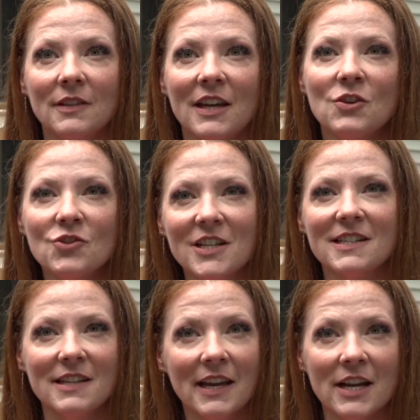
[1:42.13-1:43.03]
It usually
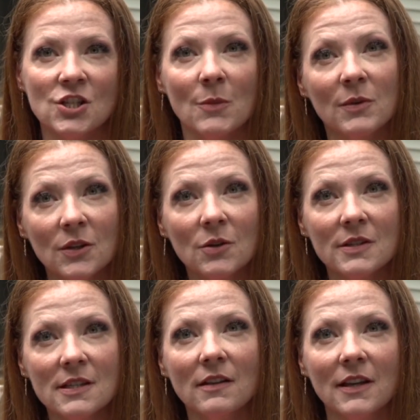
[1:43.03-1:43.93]
doesn't catch up with you
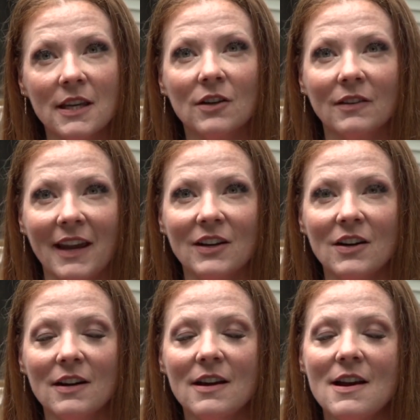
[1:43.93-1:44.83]
until a year
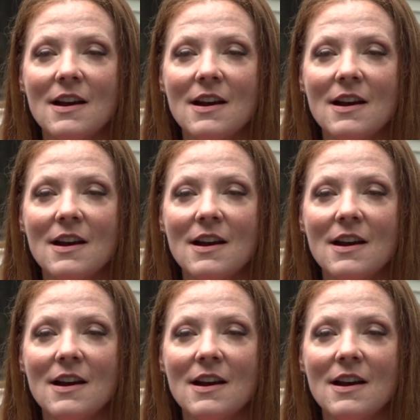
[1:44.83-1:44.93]
later